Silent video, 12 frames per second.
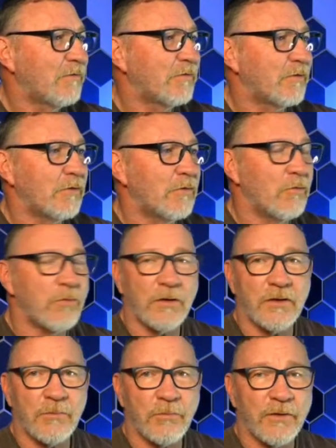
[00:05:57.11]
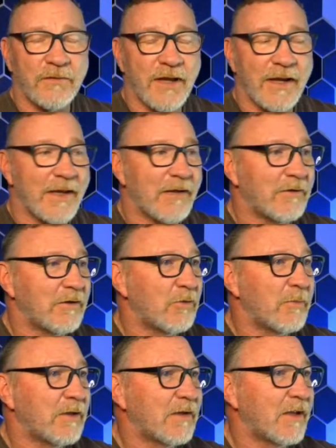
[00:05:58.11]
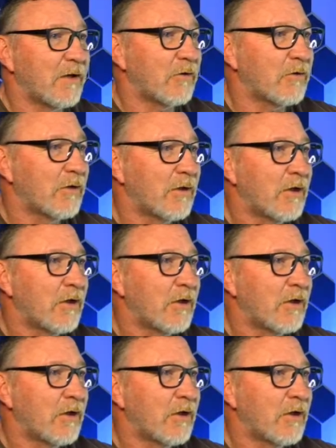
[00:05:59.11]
So we're going to print that out a little bit later.